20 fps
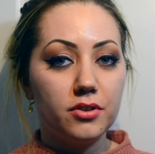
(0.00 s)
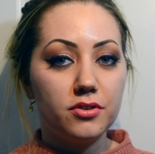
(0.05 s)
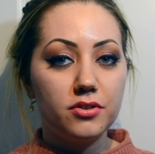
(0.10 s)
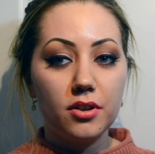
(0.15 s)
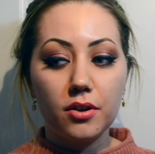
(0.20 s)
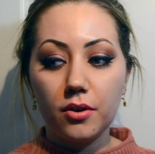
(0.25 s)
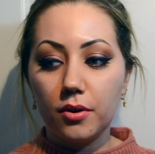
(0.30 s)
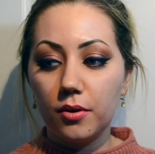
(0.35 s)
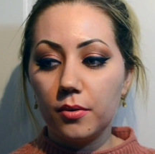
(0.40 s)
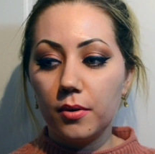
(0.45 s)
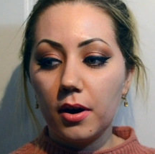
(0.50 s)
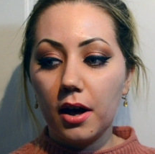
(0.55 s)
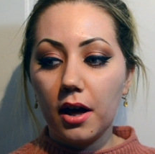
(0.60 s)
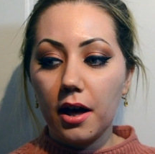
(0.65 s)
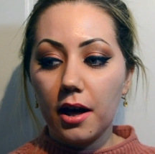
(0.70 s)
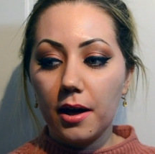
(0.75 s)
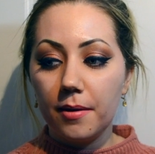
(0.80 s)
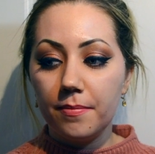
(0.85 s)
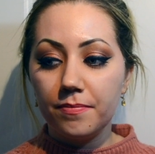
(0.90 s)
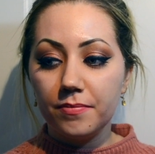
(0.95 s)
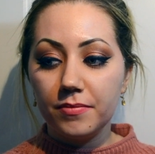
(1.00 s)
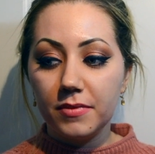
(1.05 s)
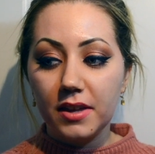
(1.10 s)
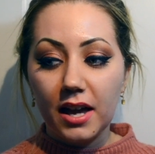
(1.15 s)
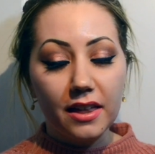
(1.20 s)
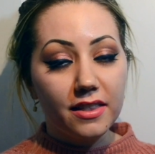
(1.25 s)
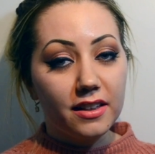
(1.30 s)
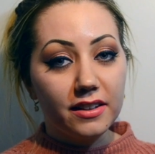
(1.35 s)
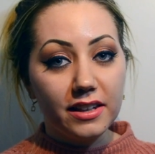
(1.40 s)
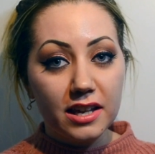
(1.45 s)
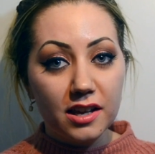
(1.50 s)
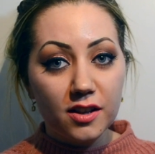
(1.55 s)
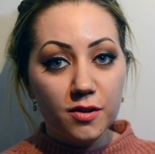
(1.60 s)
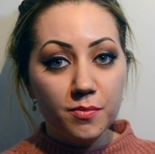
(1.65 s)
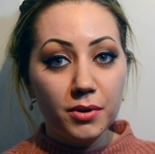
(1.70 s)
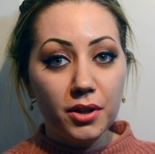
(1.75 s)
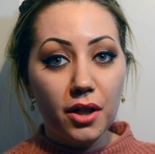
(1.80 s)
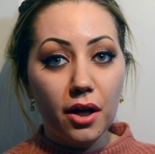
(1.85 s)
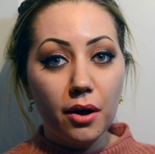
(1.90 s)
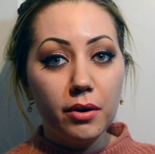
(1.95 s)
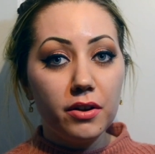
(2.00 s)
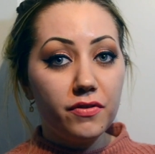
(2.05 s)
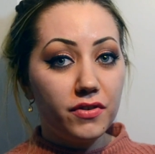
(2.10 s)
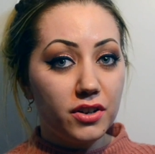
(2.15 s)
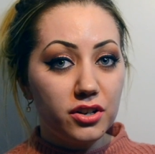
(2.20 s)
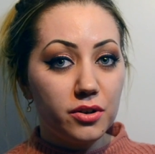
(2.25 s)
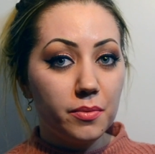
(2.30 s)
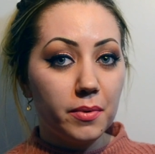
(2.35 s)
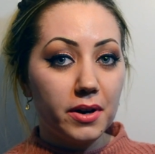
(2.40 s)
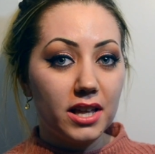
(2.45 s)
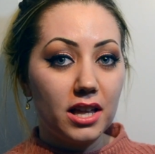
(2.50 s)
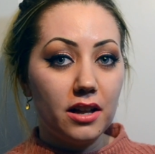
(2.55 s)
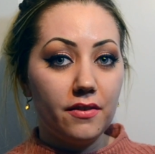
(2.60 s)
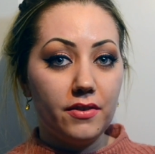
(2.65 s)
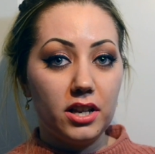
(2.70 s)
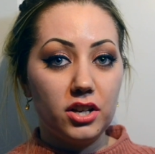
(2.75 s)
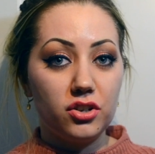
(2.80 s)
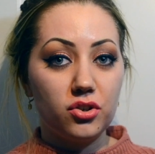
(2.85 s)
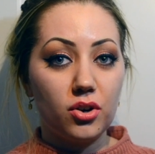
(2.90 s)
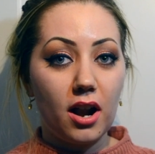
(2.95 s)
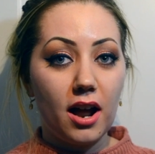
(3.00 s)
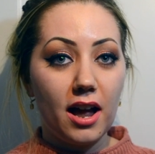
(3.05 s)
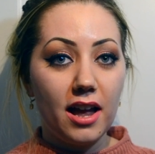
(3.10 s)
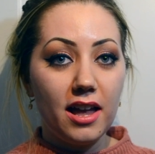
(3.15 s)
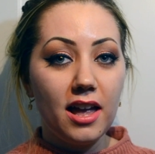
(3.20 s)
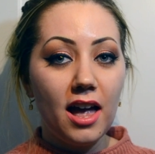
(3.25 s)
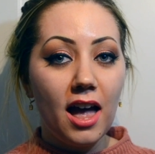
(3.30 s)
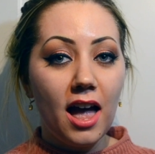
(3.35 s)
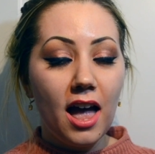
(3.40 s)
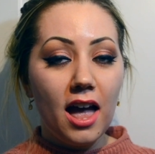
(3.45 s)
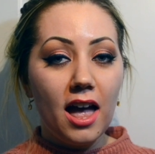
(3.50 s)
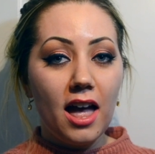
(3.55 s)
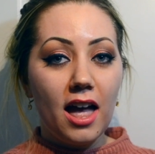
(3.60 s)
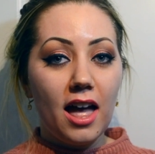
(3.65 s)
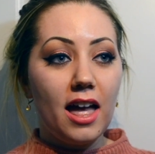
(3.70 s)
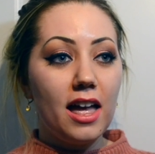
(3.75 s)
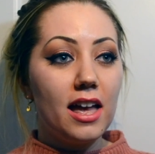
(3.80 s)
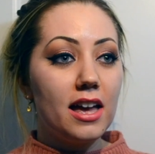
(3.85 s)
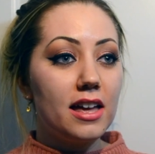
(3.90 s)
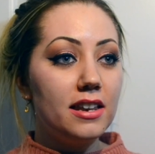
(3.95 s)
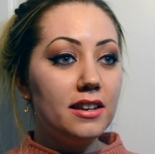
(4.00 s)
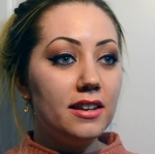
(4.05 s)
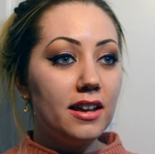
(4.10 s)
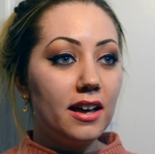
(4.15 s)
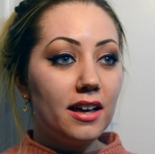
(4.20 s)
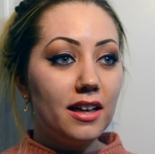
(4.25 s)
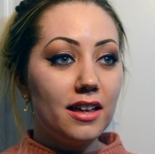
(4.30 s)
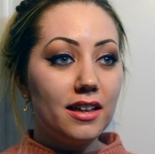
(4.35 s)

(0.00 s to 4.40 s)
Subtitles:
So yeah, the link is below if you do want to give it a try. And